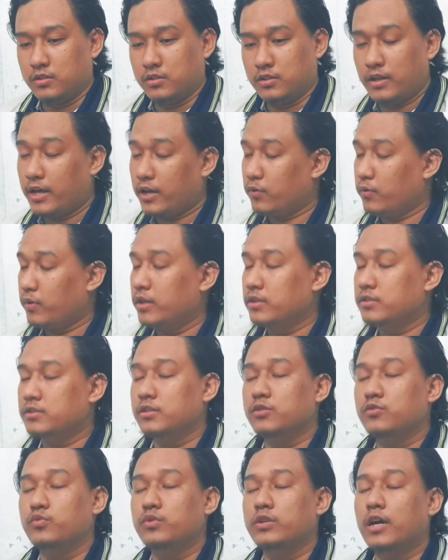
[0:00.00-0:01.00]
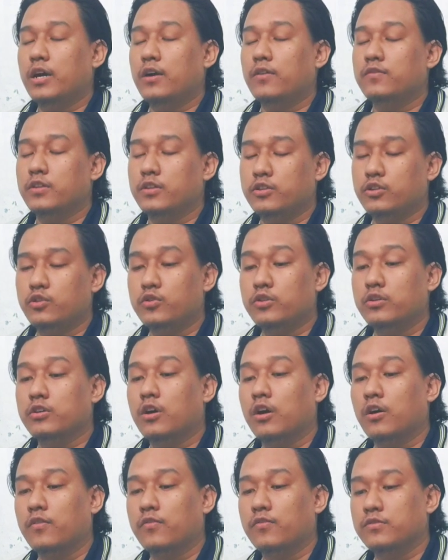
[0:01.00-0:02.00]
Likewise, we have the theory
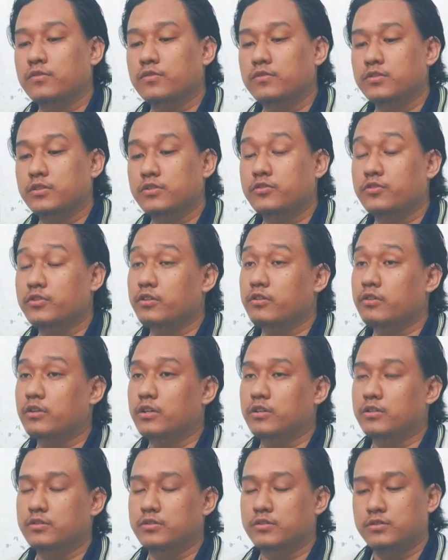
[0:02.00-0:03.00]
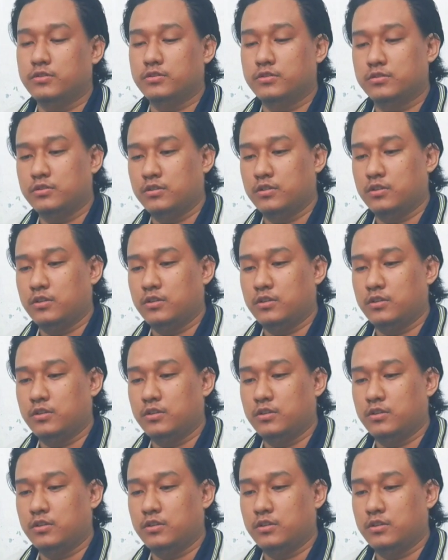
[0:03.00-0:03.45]
of the Trigunas.